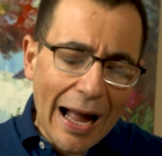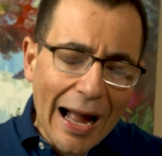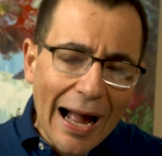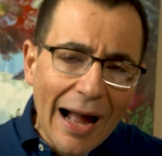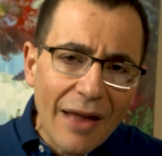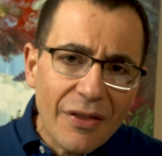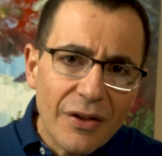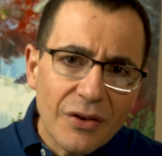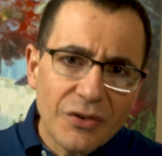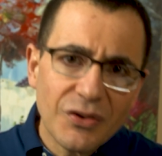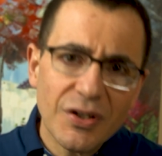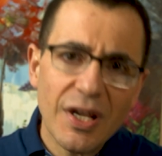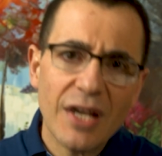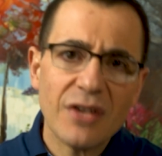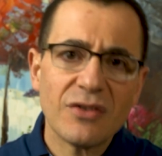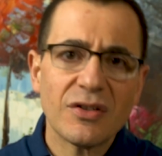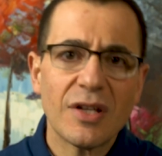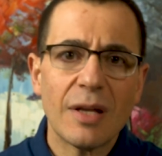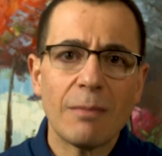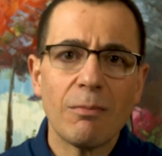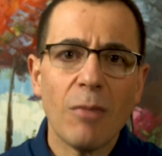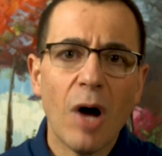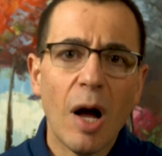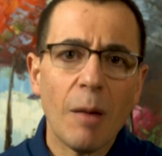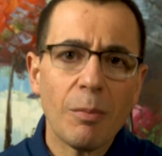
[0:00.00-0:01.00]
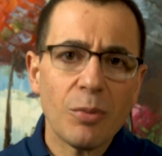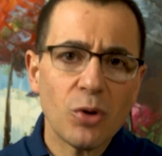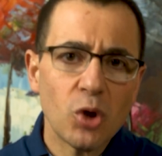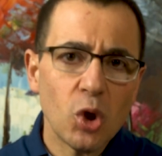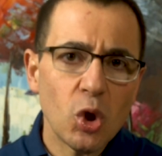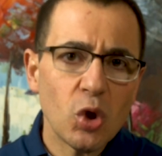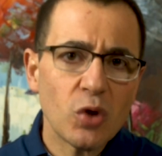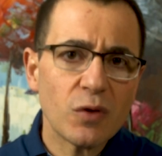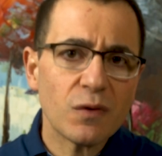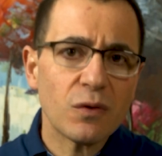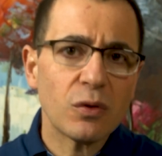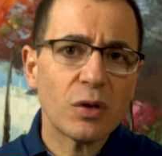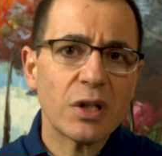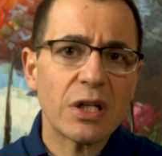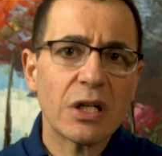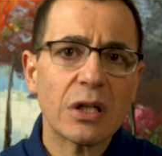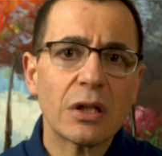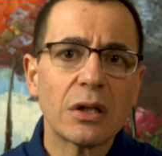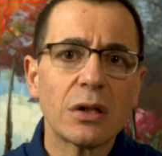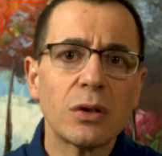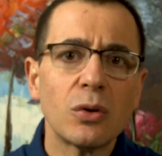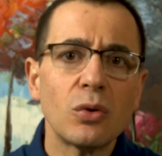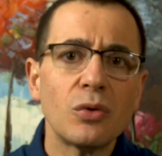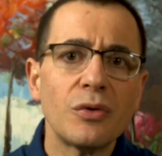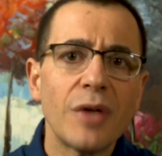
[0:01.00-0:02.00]
Other tests that might be useful
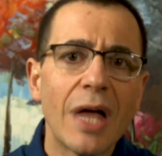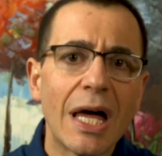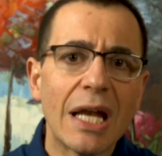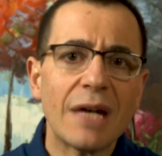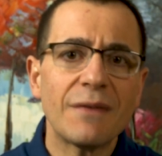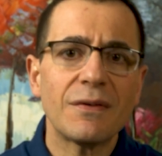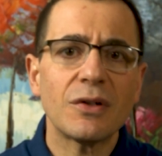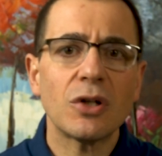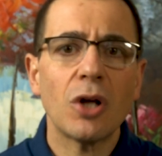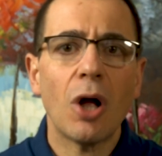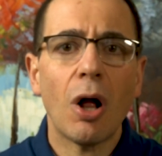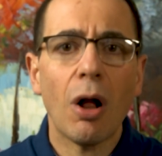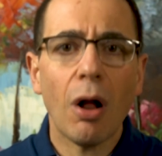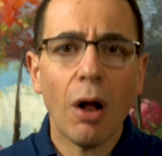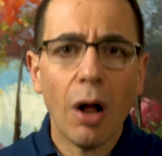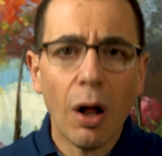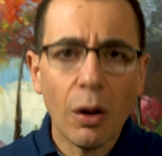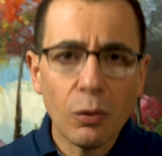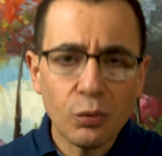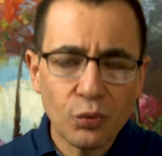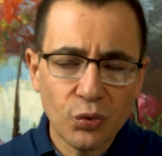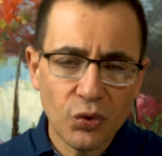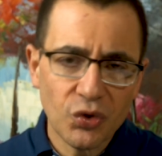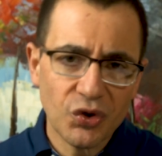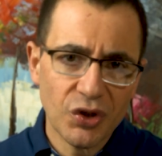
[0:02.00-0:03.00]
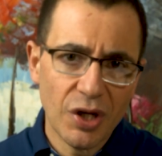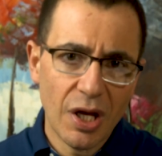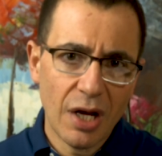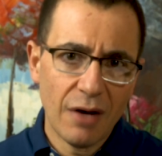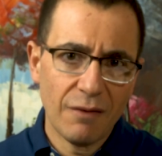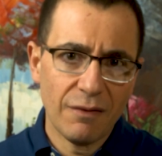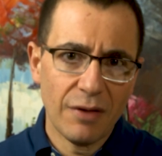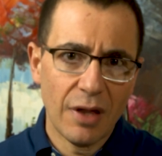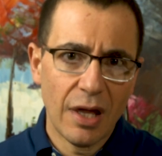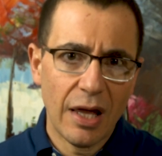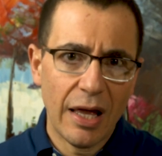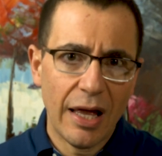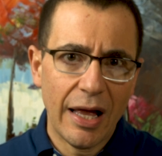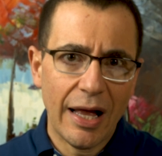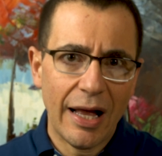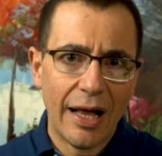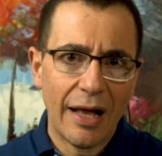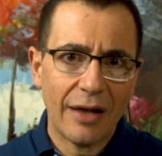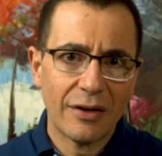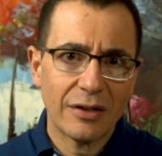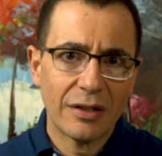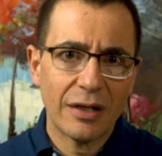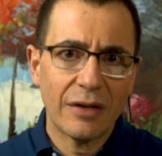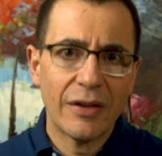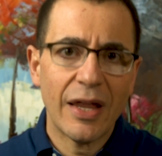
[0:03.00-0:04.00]
include that of an ultrasound of the
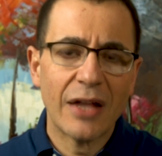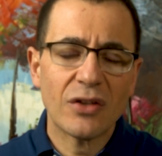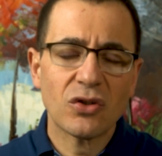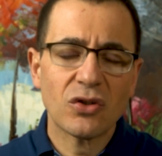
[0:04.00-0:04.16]
heart, and